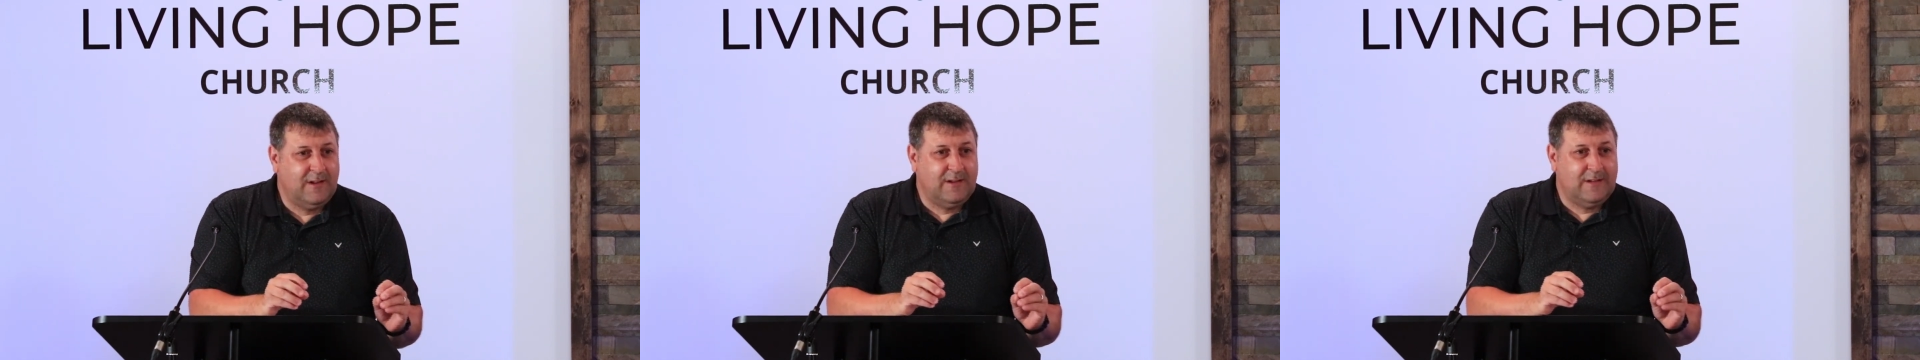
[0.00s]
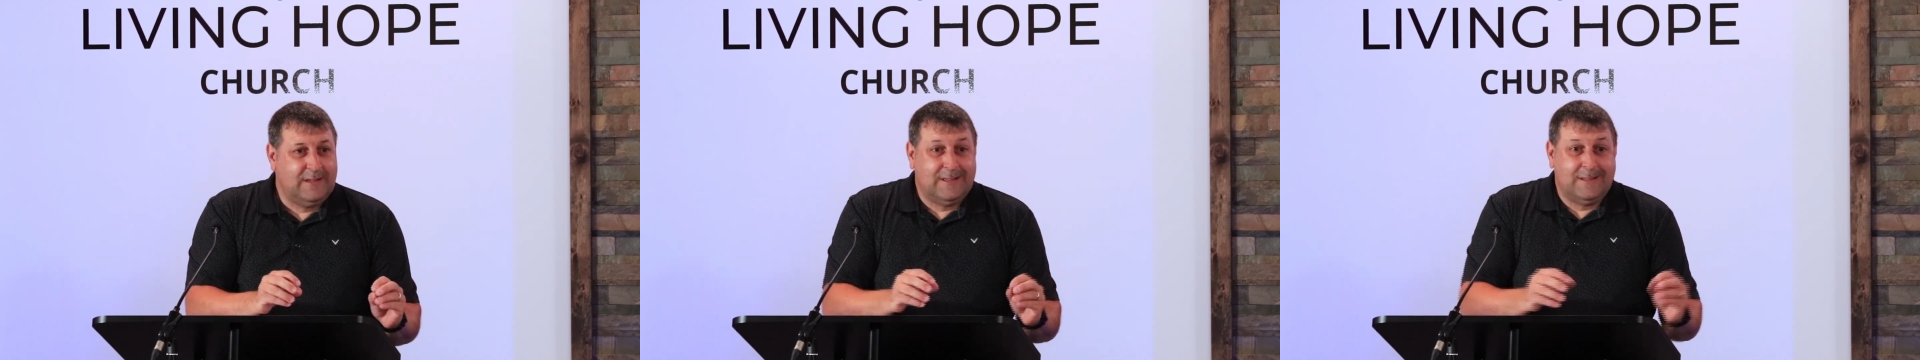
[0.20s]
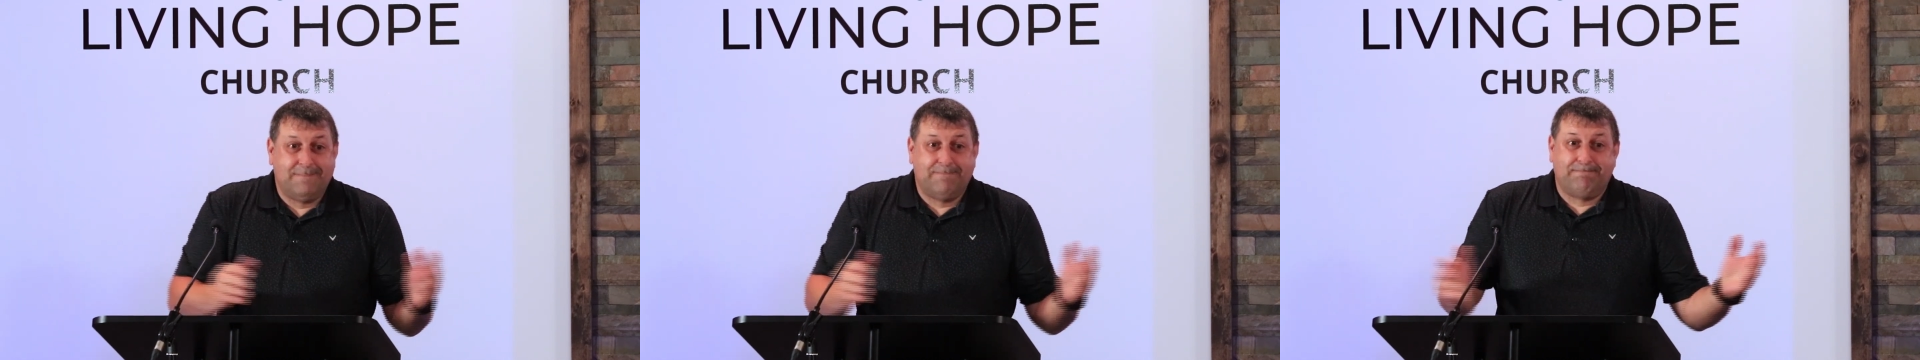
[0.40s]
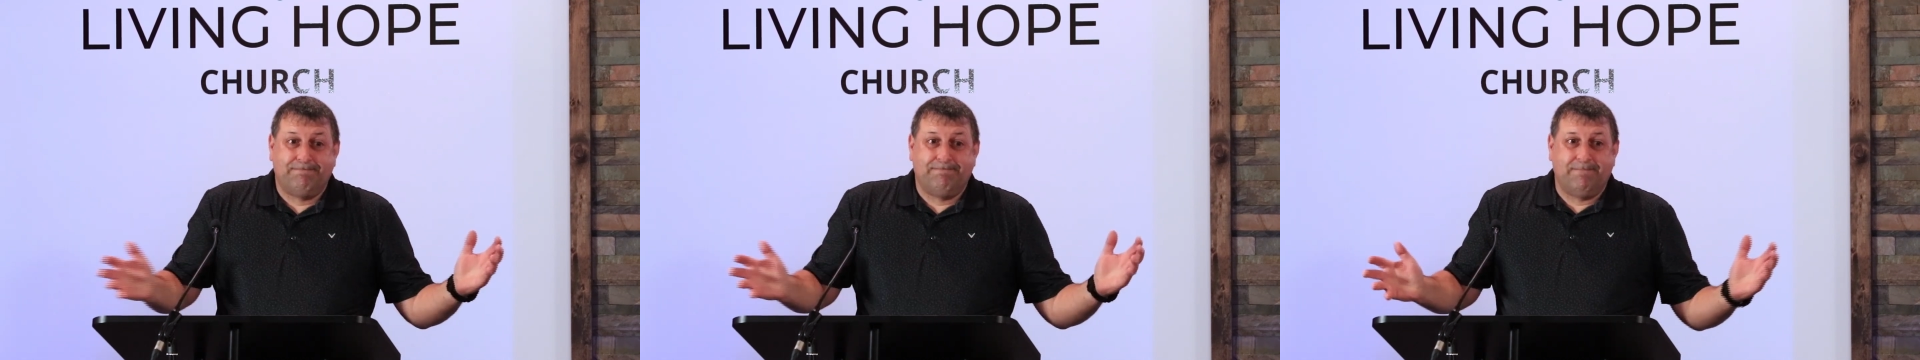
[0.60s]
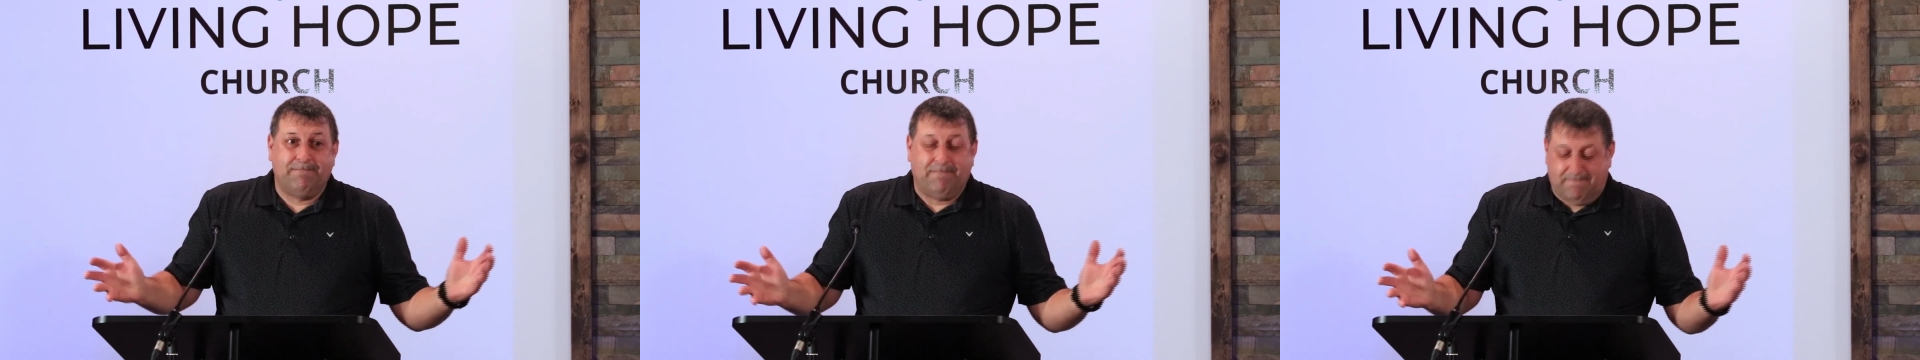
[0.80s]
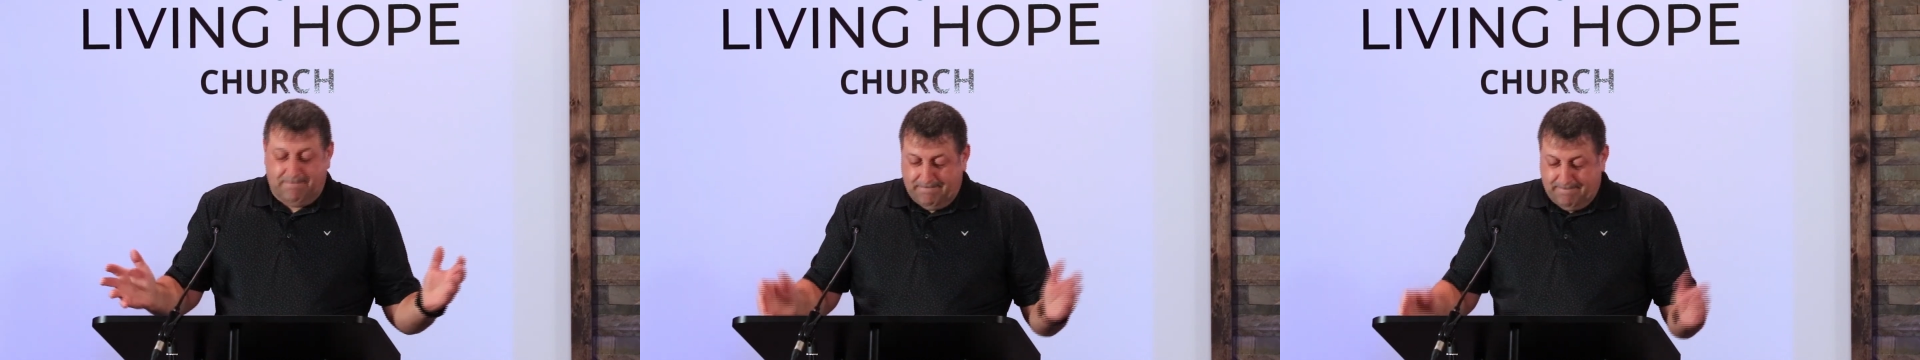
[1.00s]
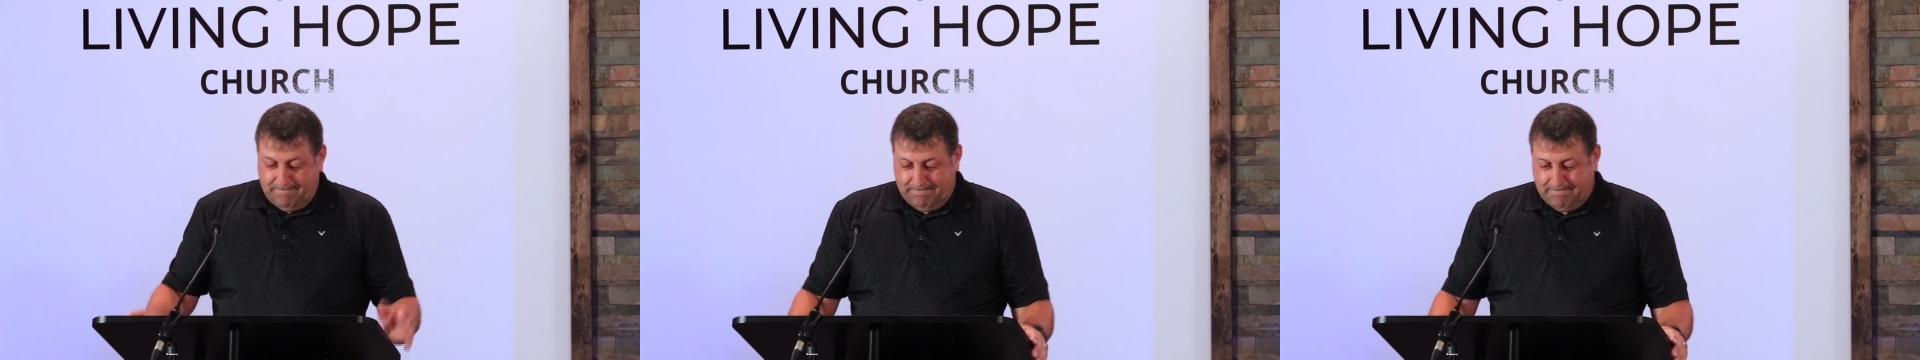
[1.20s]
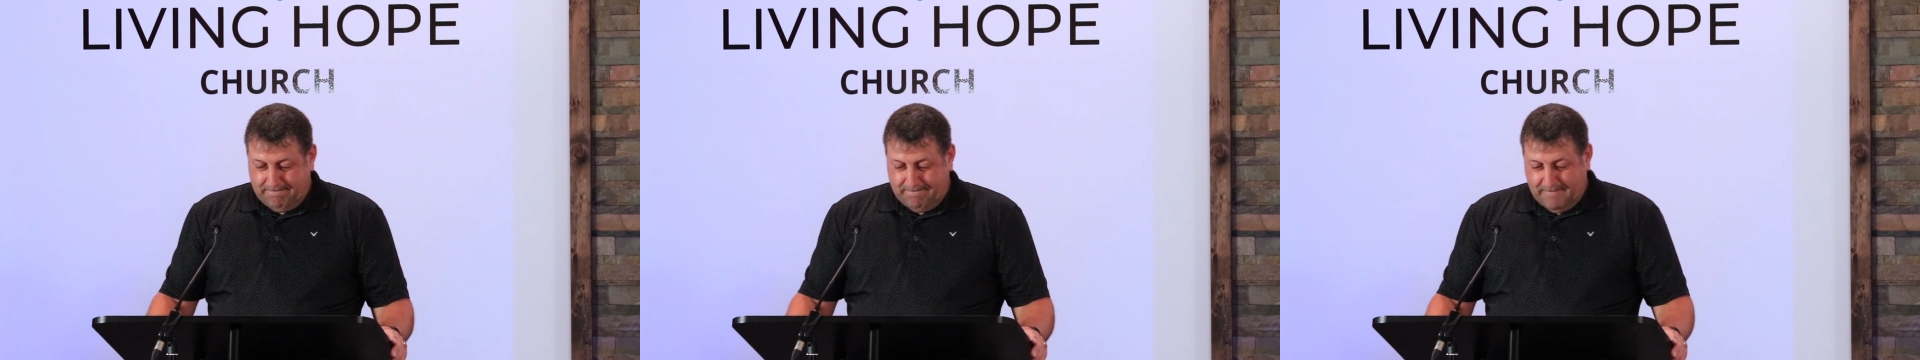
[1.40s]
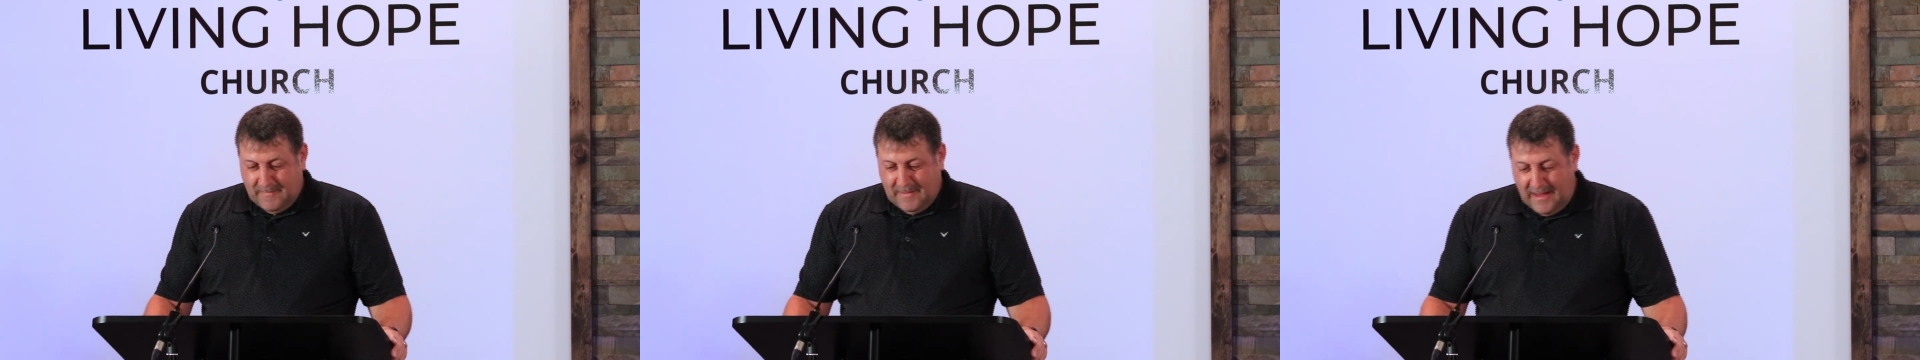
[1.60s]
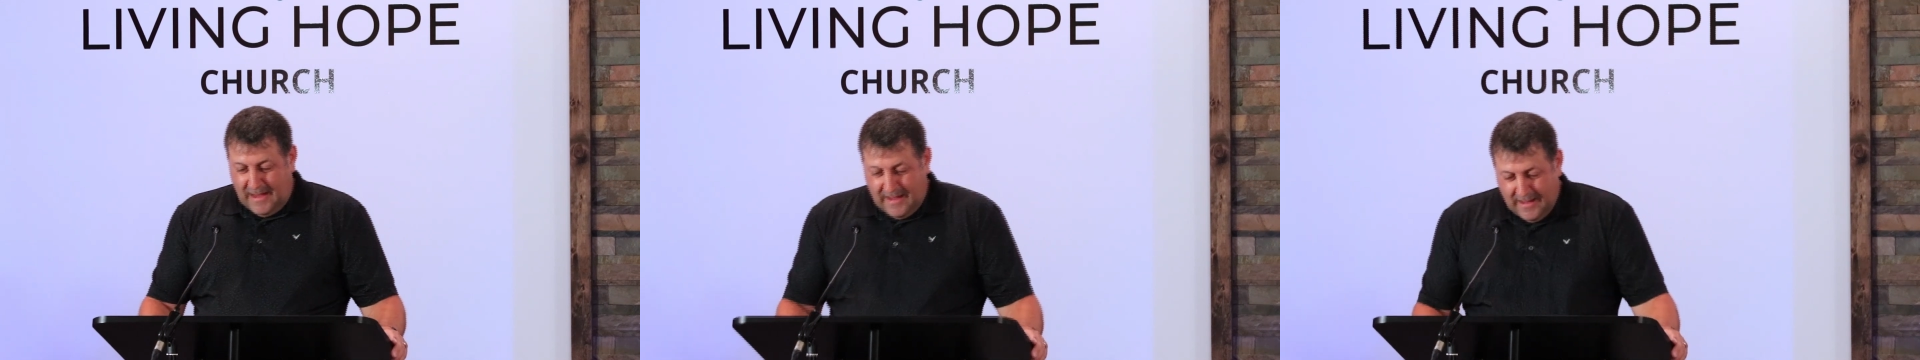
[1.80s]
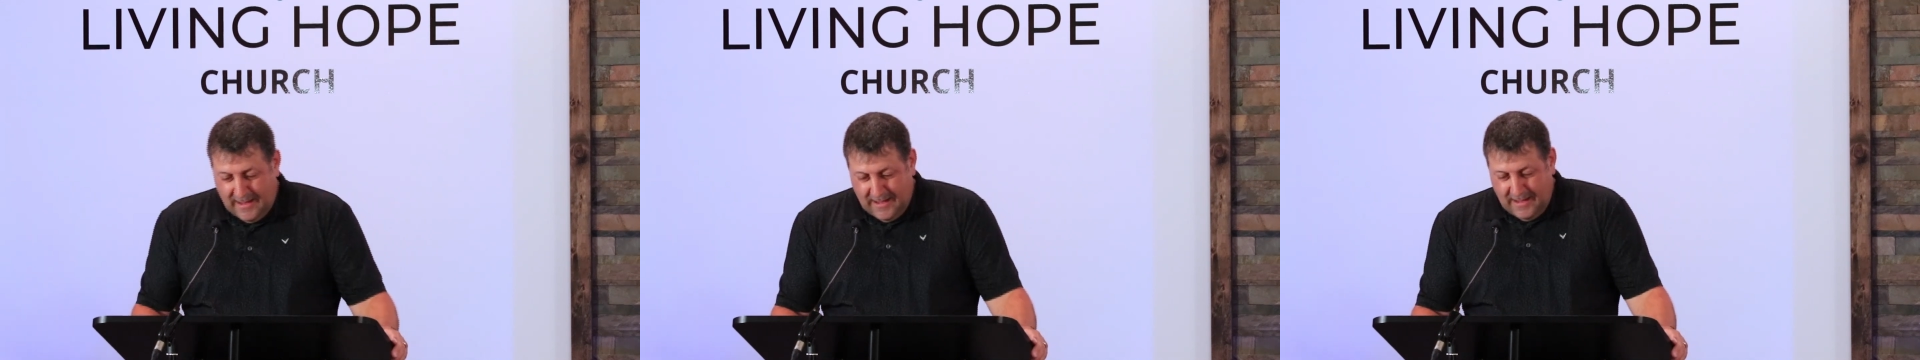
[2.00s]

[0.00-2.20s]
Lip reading: Nothing is said.